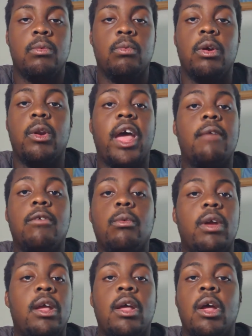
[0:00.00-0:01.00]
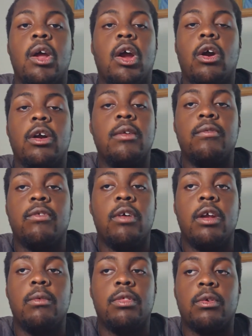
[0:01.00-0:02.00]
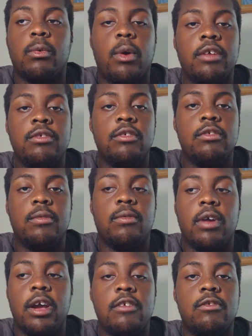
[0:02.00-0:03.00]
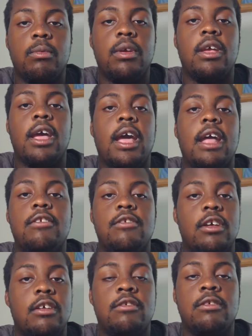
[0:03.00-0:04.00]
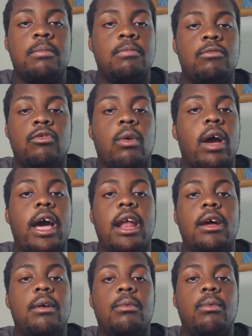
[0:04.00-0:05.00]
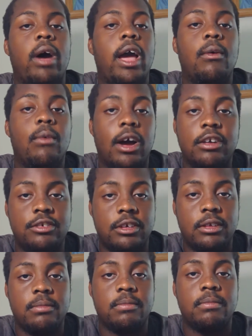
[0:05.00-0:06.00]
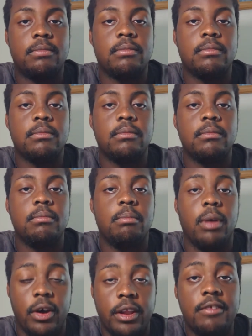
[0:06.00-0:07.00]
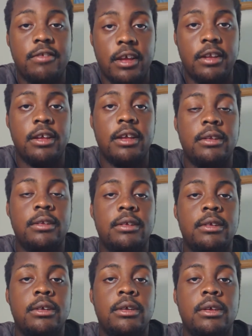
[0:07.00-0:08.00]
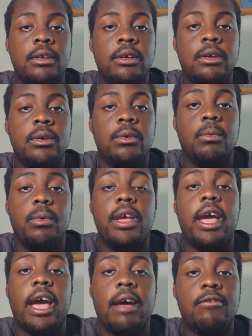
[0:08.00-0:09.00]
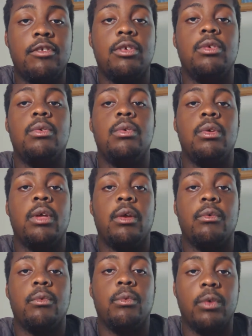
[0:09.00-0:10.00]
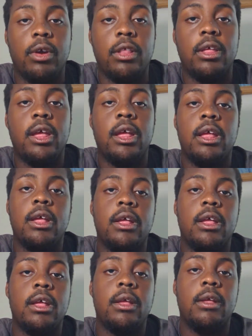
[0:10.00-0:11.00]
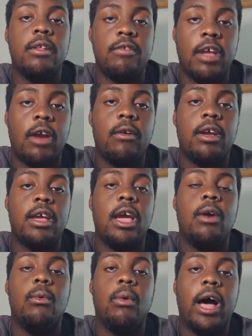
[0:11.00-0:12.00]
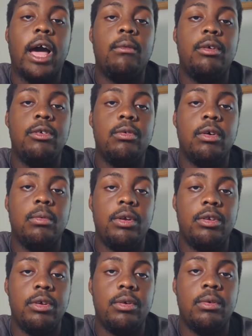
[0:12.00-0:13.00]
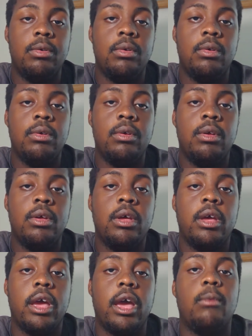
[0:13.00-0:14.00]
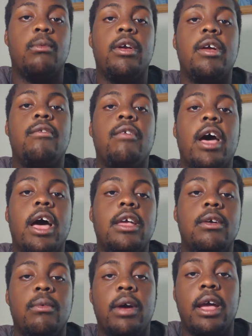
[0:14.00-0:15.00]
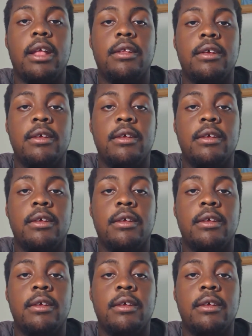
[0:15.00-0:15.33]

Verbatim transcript: Whenever we are confronted with questions of race, we can't just try to whitewash it, pun intended. We have to really interrogate why we do what we do, and reevaluate